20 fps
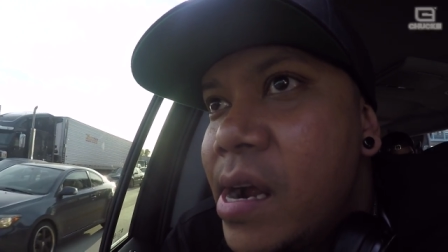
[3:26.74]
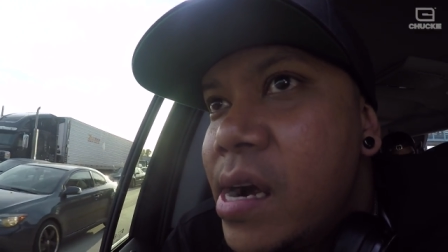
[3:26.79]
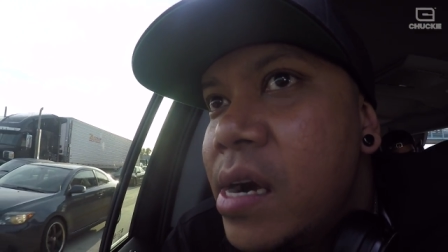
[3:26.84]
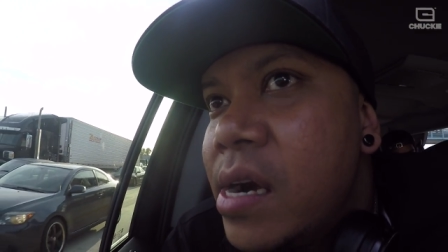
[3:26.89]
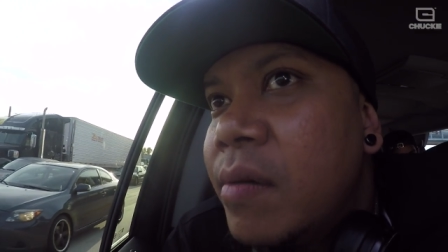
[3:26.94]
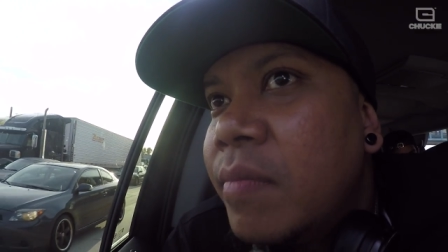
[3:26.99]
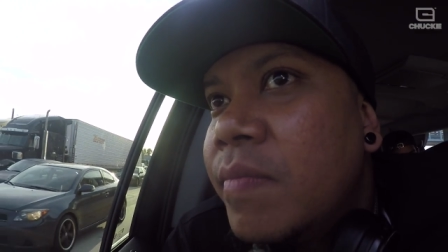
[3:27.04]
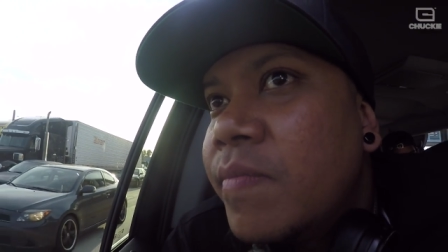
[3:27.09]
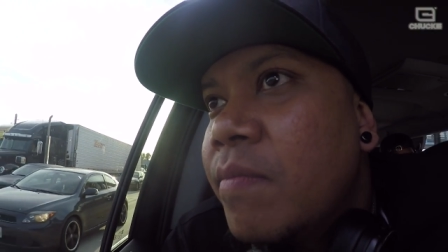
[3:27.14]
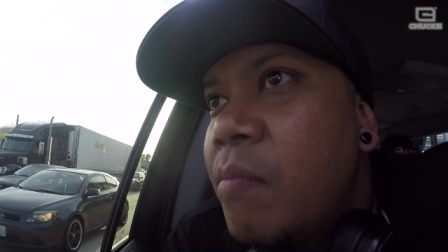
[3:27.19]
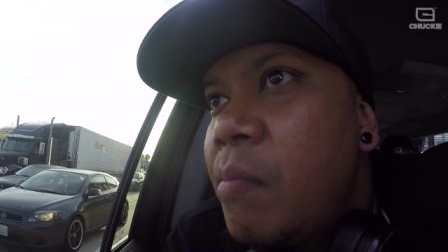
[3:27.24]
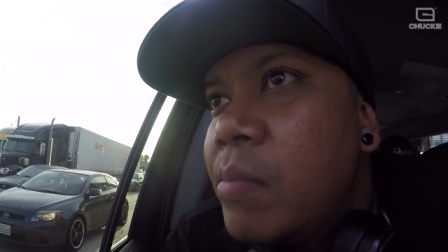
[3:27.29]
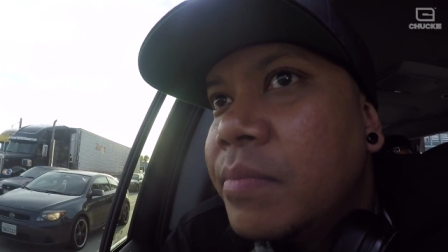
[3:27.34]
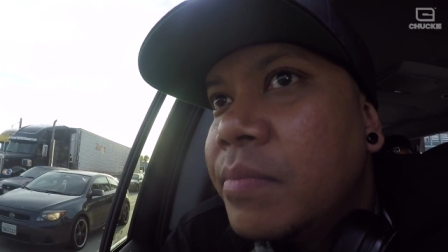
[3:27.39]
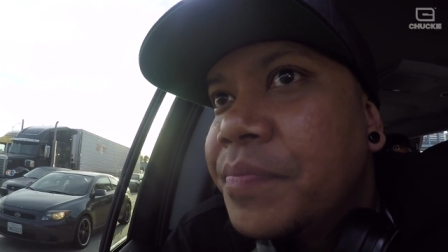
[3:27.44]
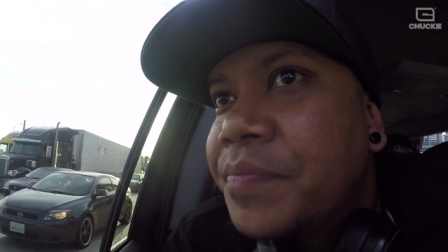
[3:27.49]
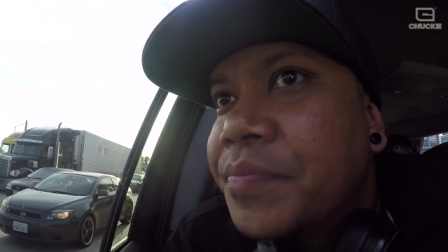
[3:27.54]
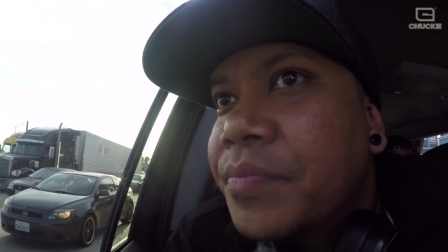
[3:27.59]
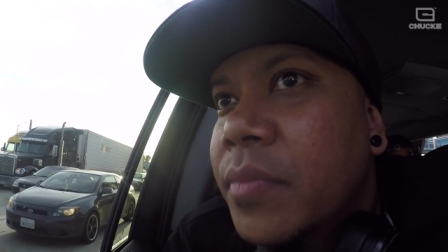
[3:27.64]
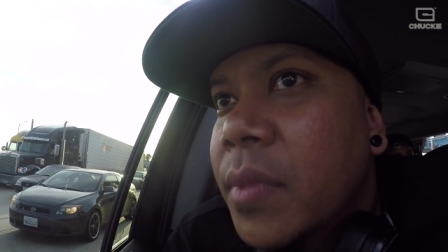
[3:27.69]

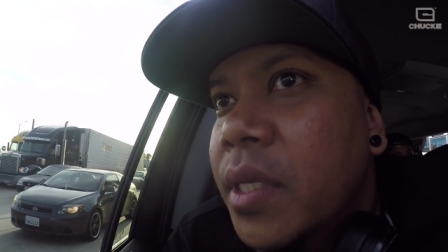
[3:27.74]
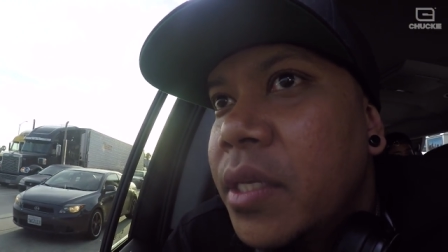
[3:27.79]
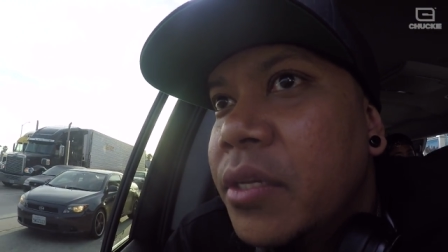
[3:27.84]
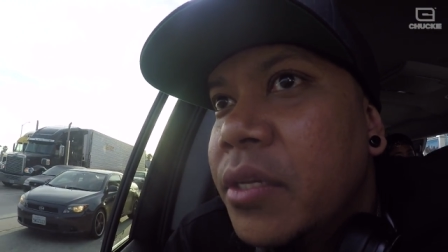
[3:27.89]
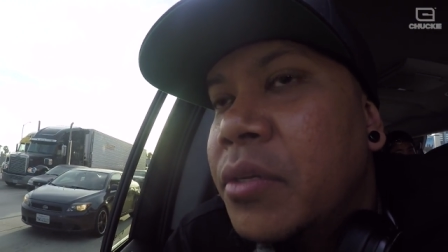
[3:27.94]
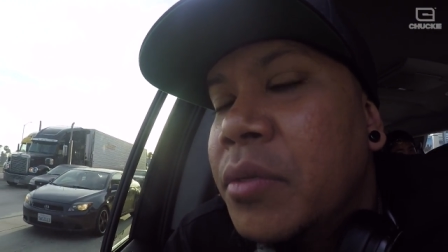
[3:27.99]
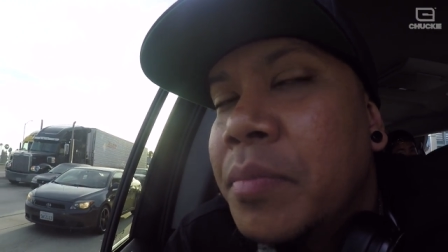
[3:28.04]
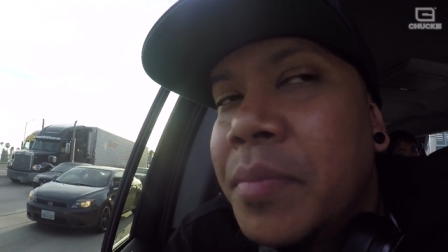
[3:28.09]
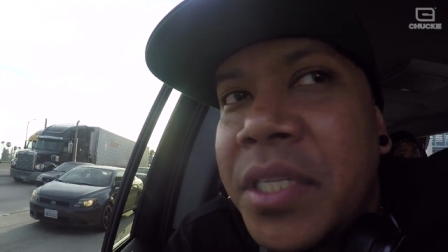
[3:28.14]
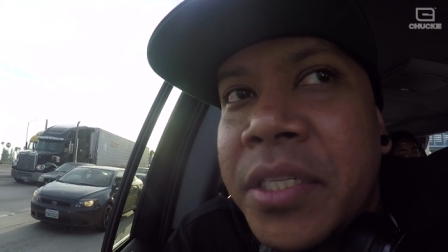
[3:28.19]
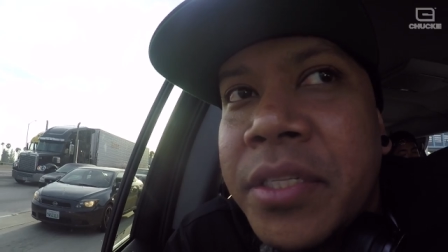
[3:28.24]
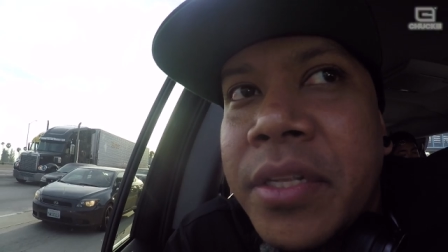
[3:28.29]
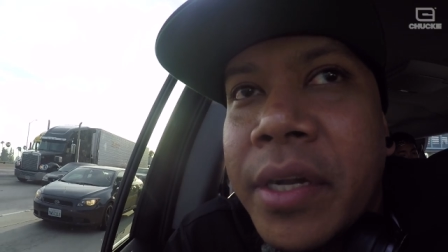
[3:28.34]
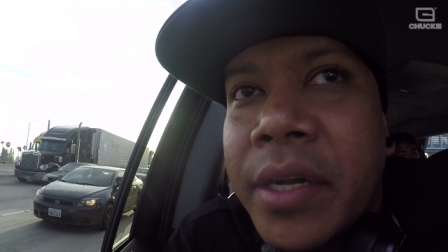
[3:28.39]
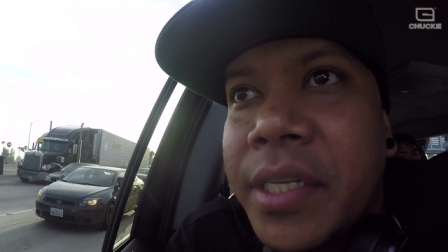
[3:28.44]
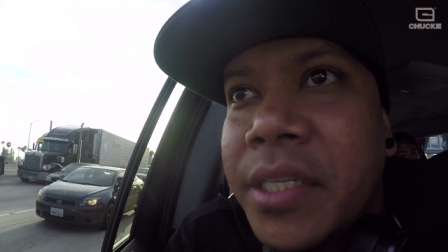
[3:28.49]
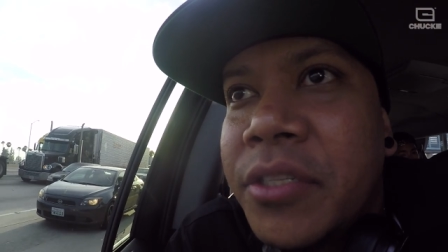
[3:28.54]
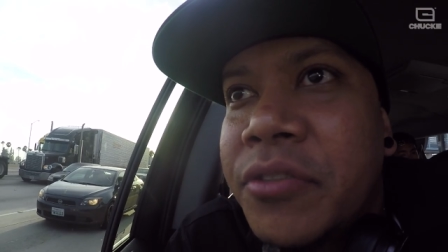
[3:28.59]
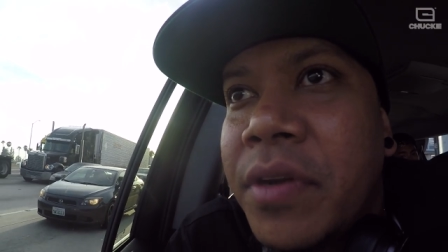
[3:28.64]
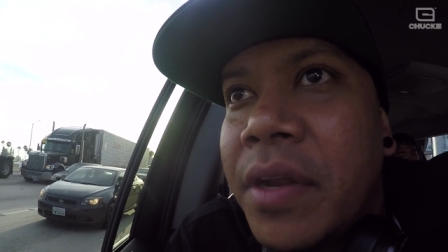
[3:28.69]
Um, you could be
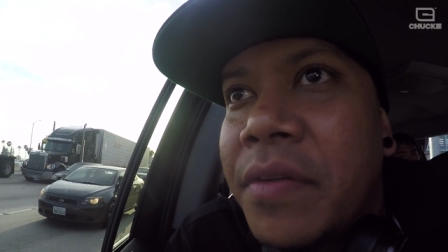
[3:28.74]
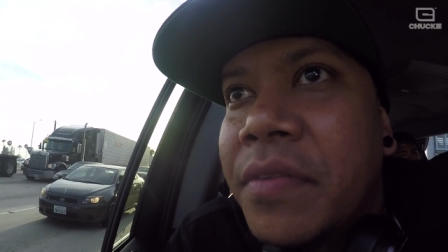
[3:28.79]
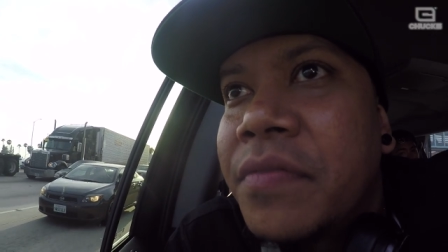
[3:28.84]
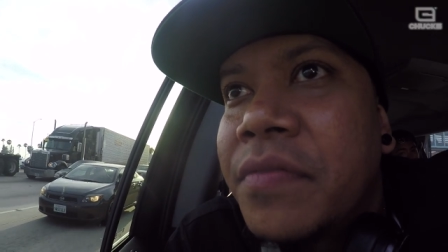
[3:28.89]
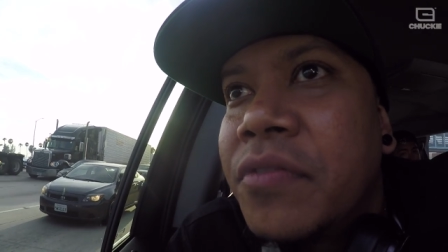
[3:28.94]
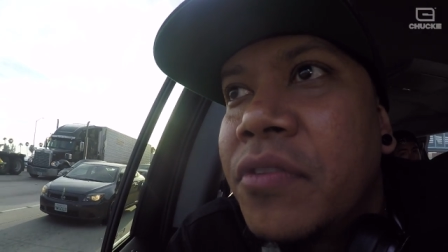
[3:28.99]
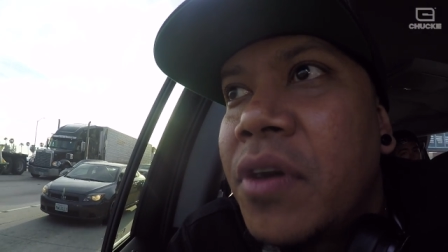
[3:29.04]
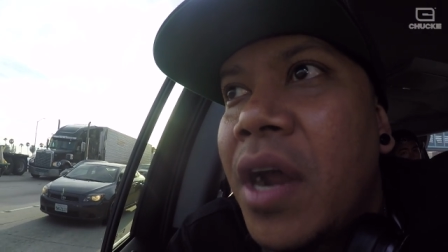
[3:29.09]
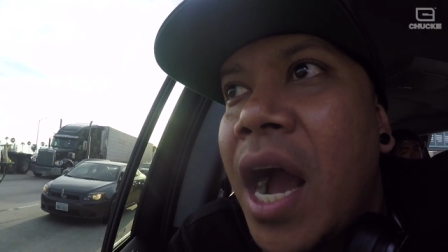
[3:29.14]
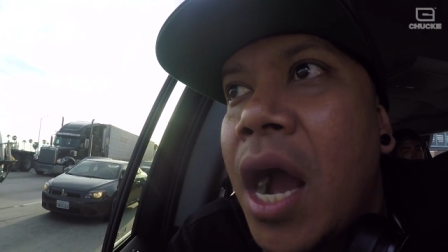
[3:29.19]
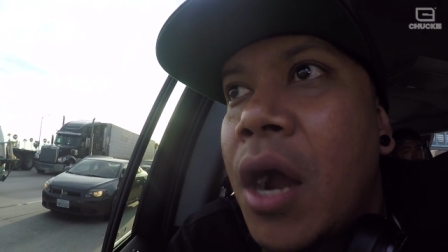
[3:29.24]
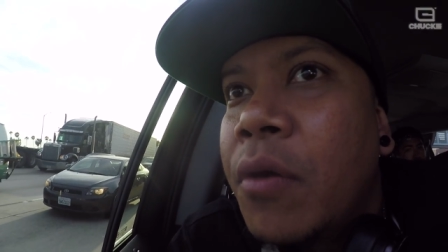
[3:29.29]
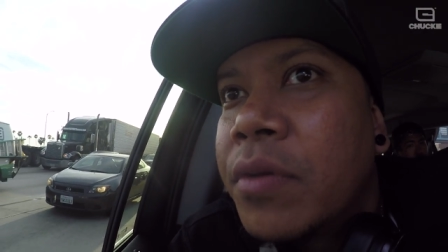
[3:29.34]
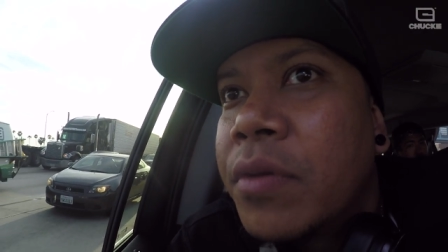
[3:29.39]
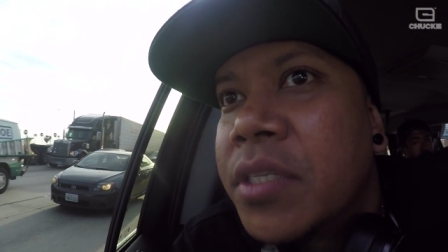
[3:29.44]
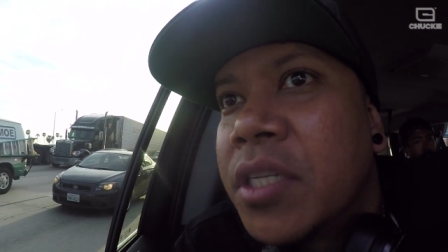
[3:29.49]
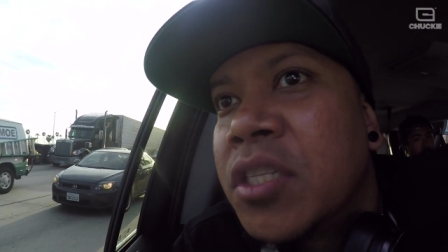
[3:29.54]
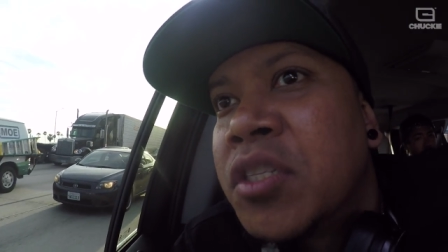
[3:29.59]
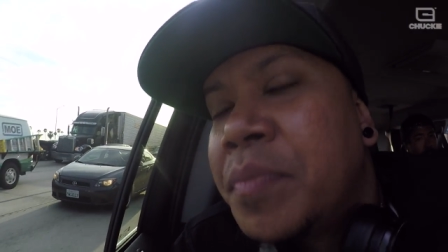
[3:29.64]
stuck in traffic for hours,